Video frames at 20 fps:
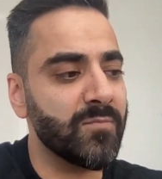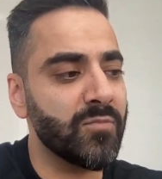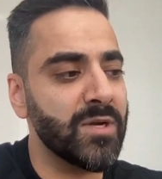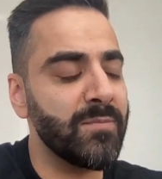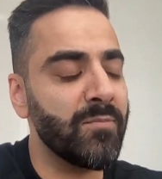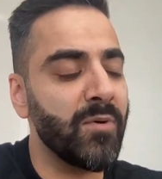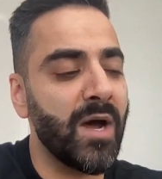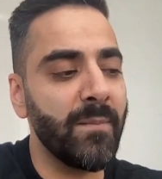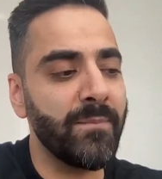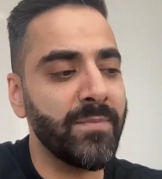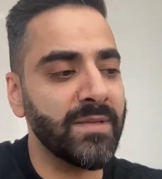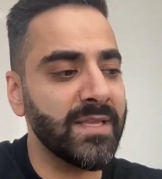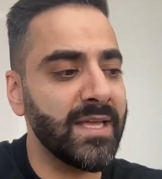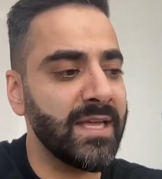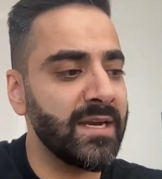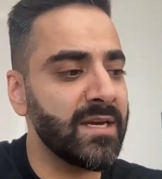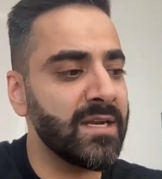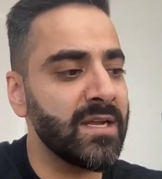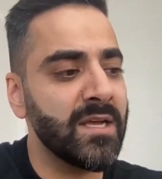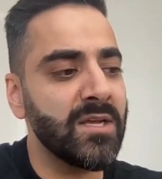
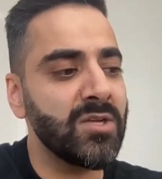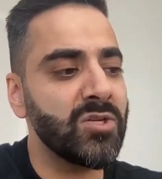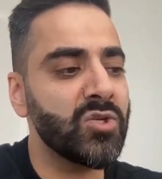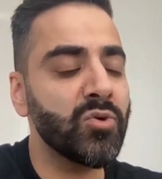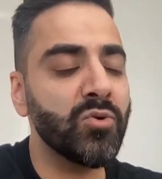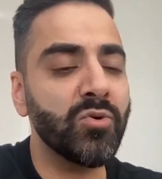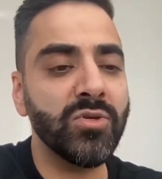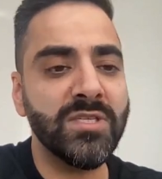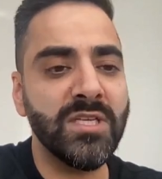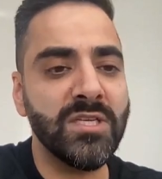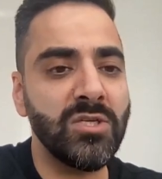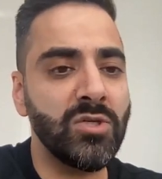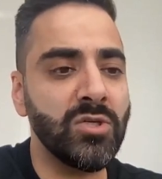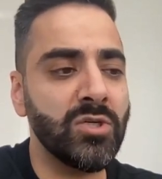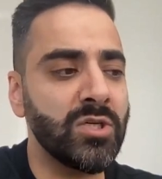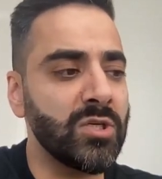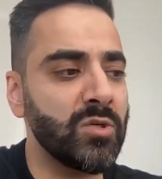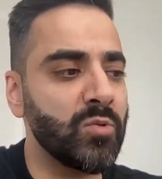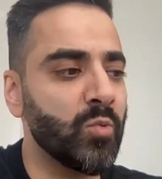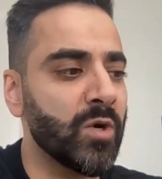pre-populated tools that
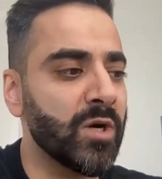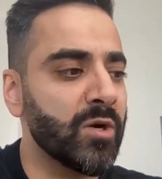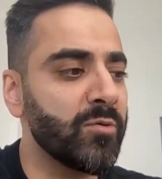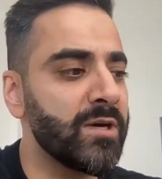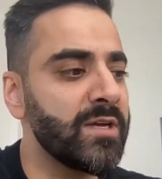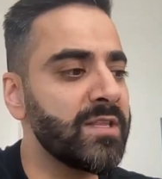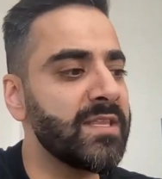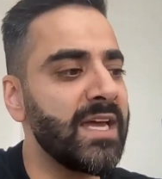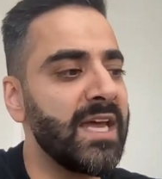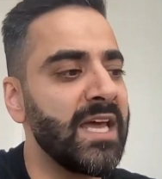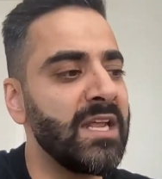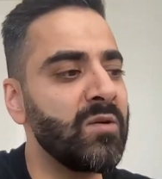you could work with,